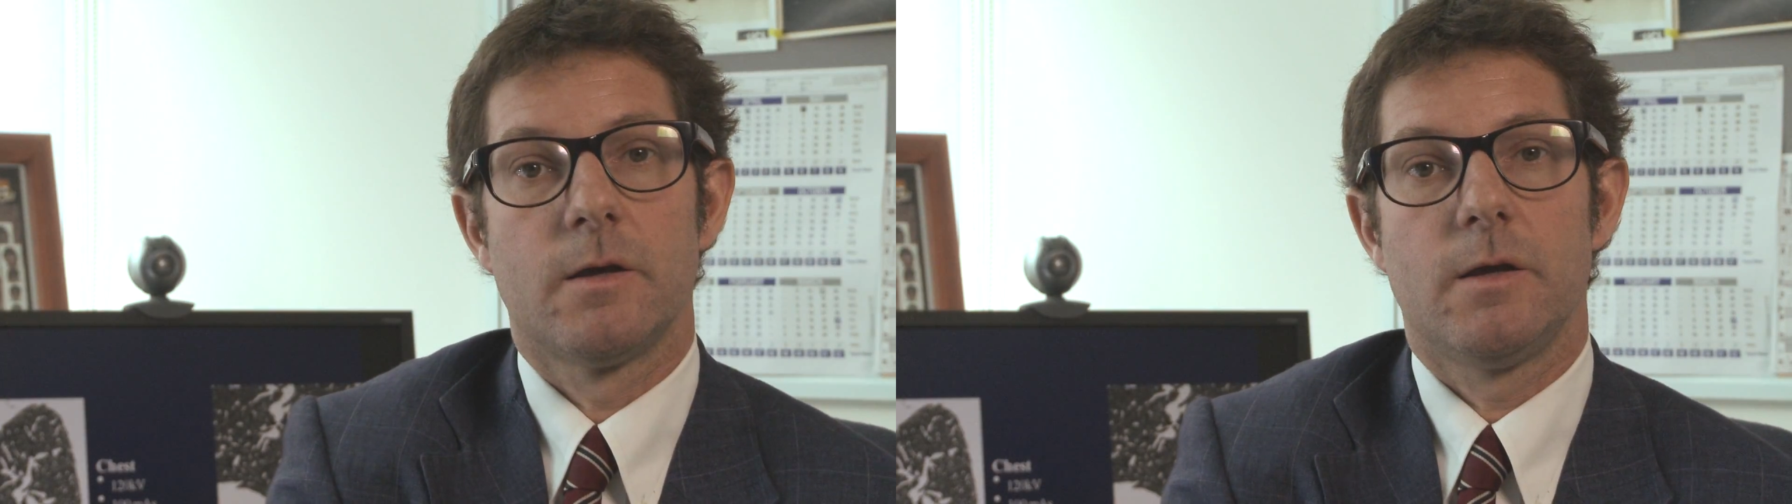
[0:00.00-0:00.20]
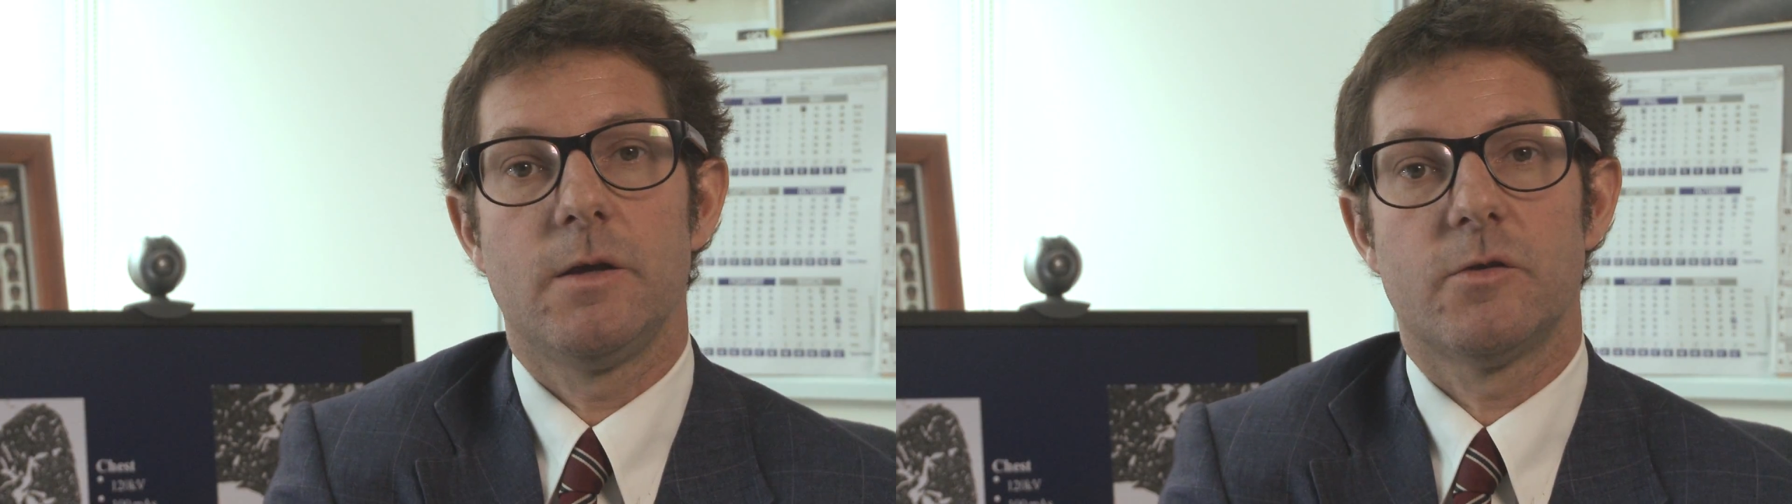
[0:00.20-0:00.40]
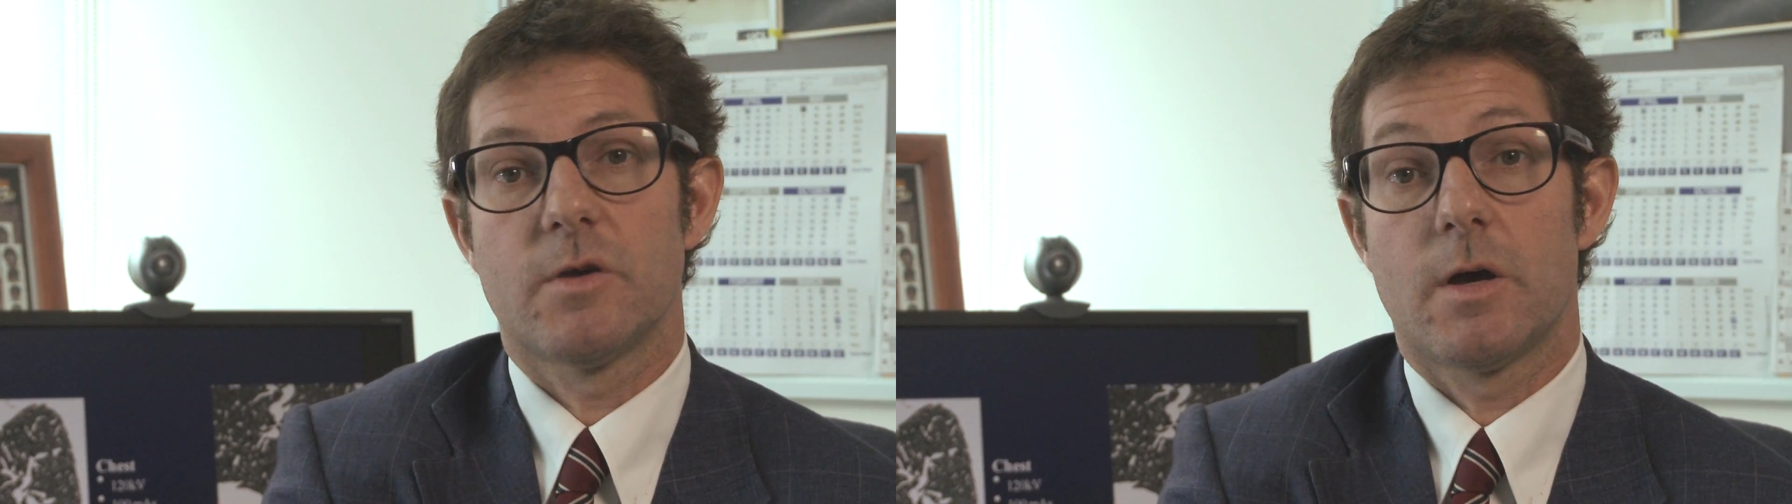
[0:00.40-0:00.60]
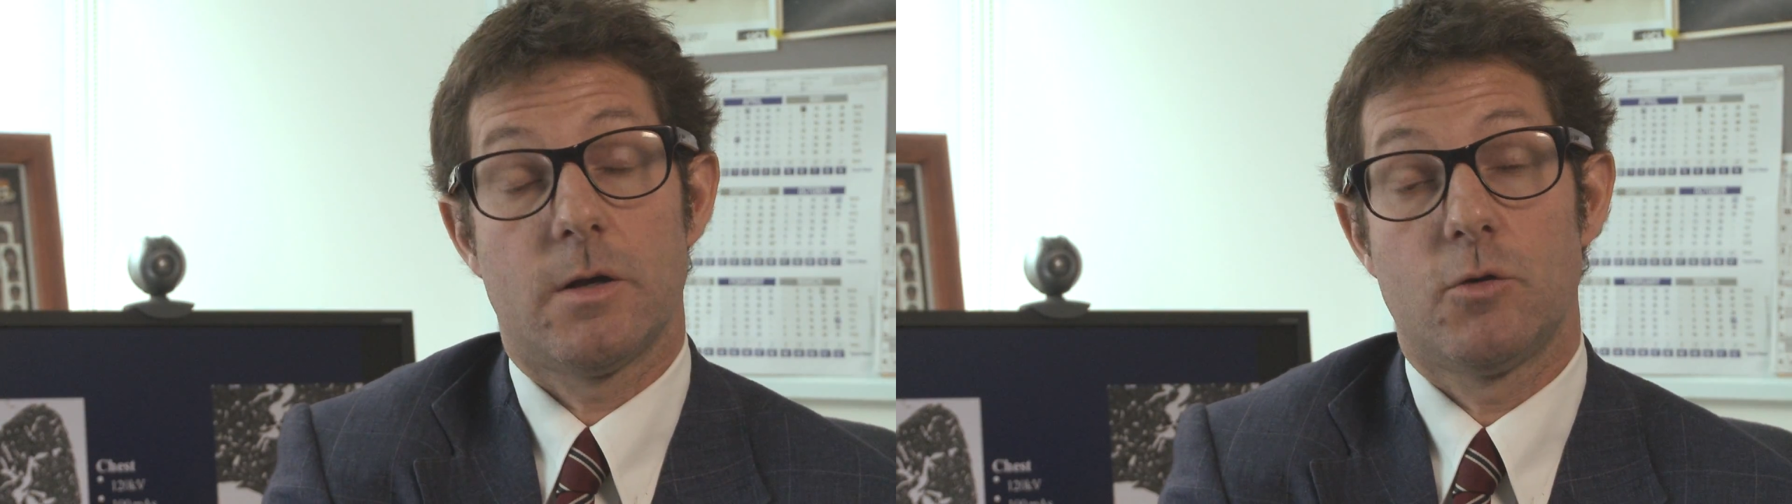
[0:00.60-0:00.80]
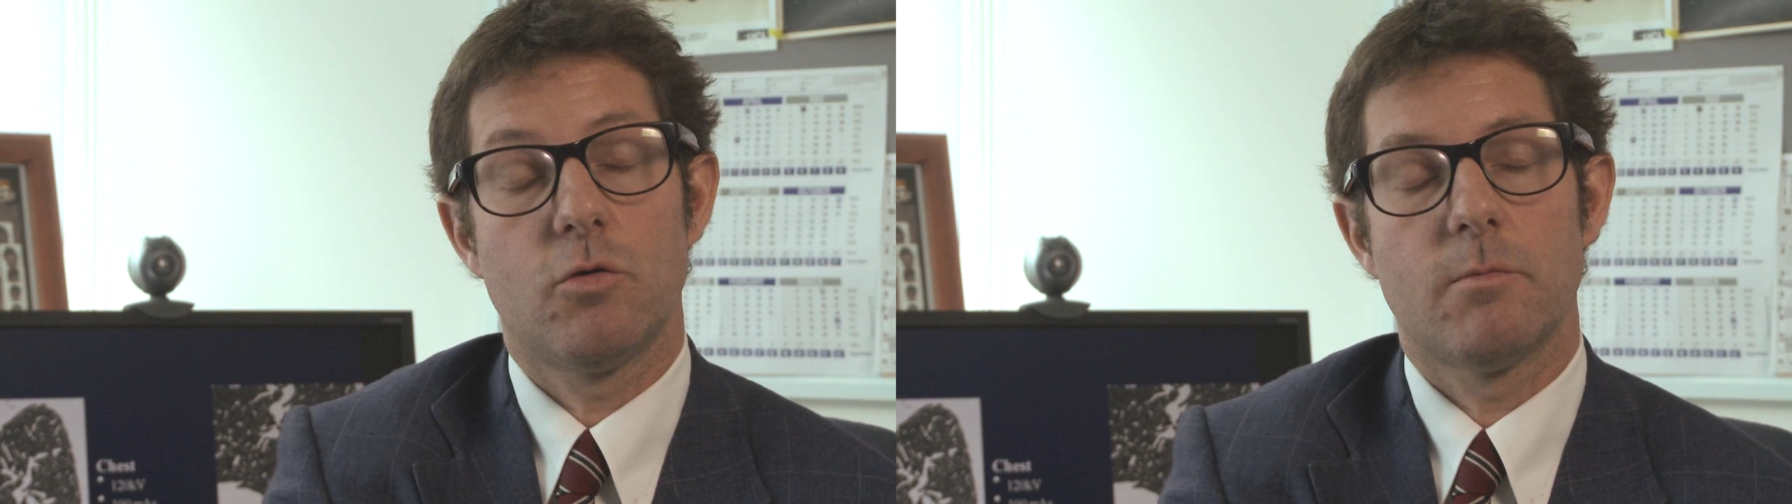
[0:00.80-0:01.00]
is a
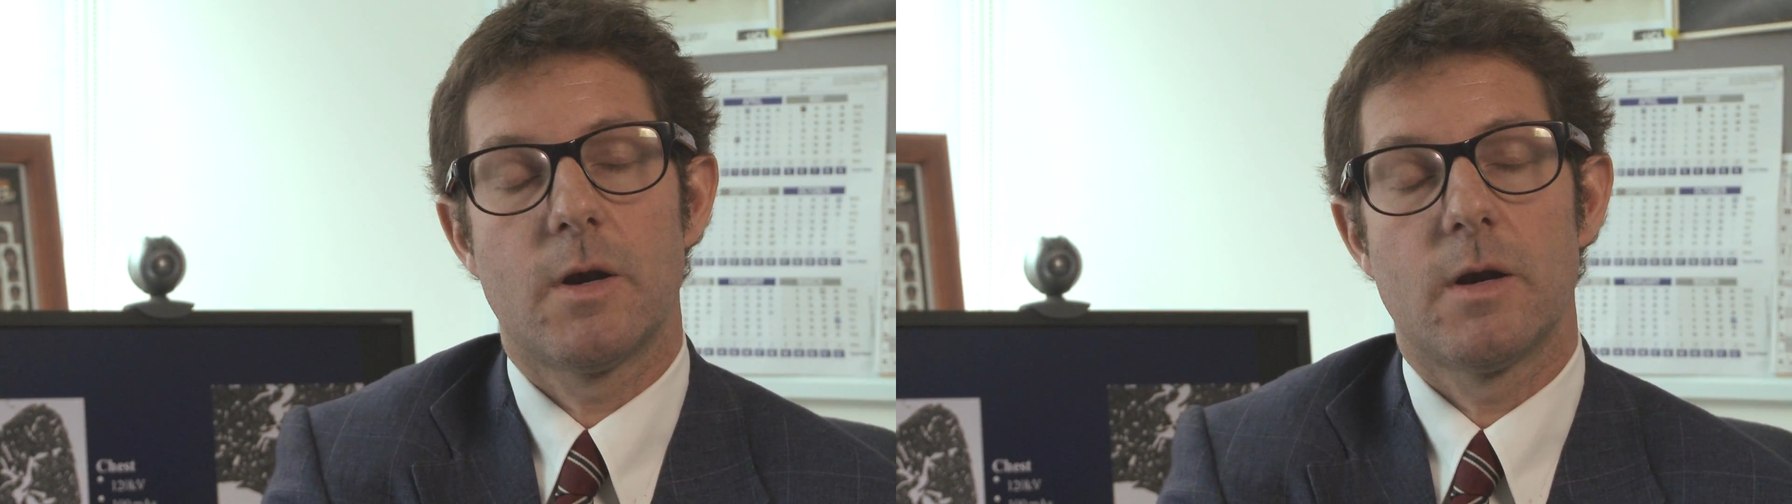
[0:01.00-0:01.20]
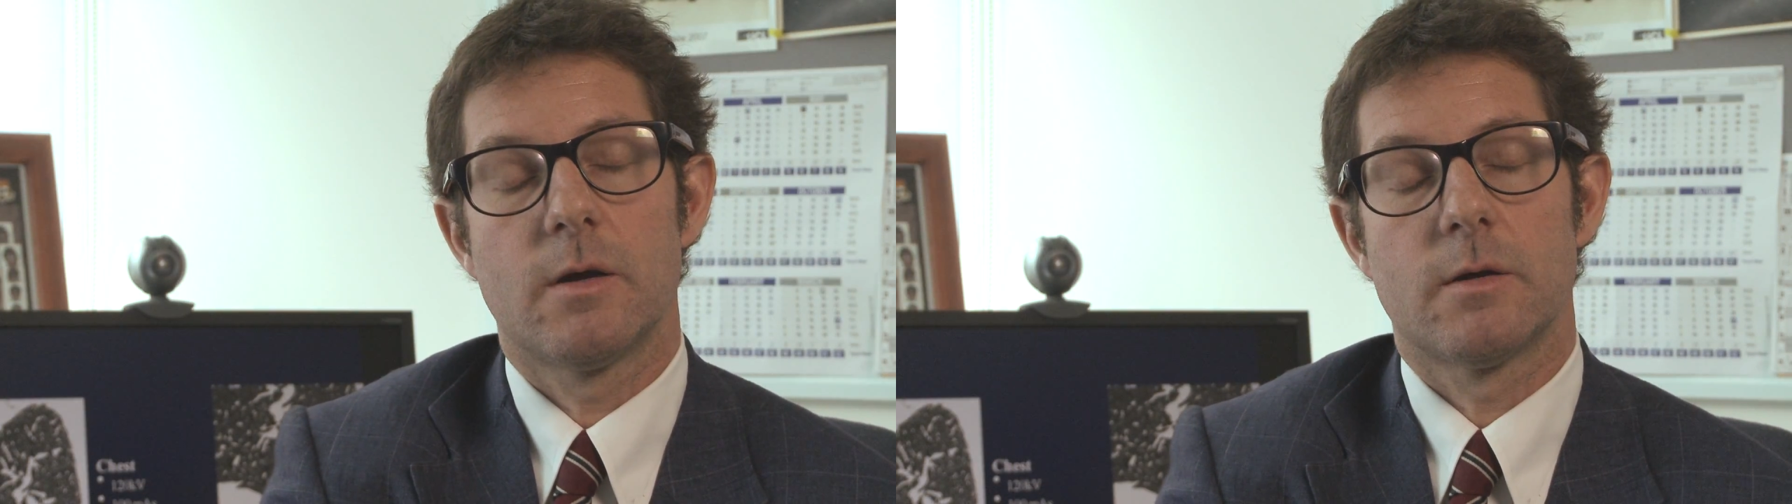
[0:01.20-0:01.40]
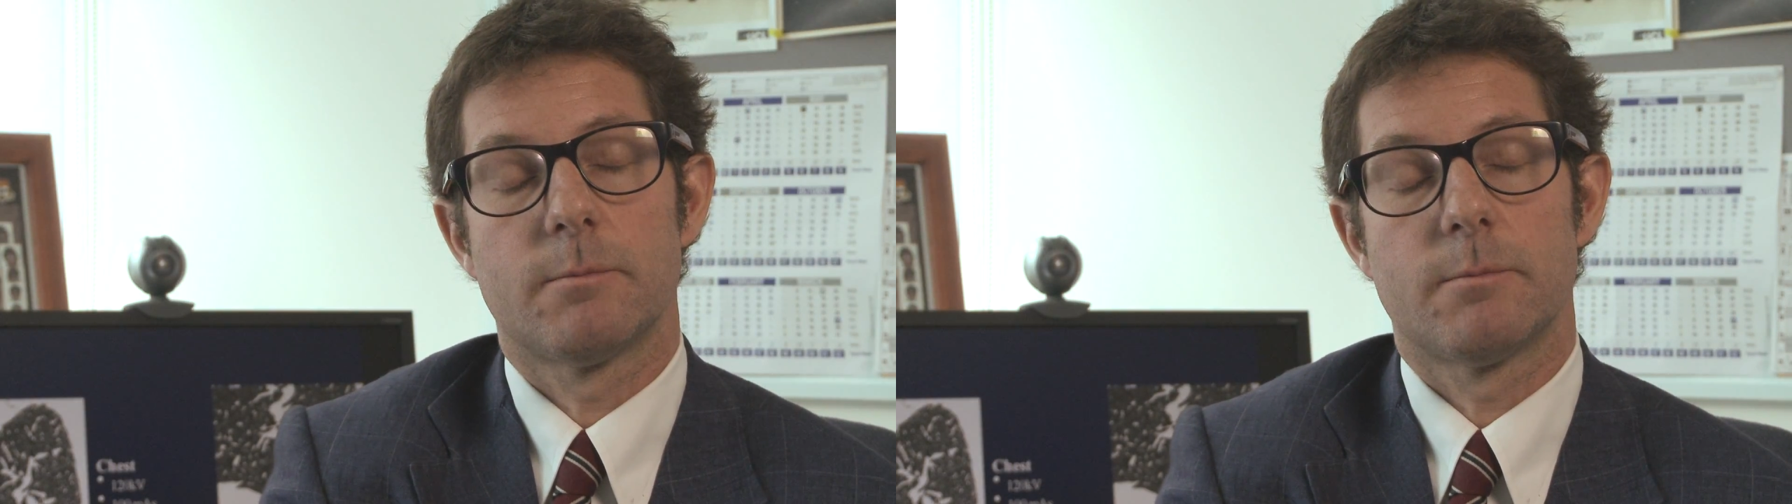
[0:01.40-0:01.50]
normal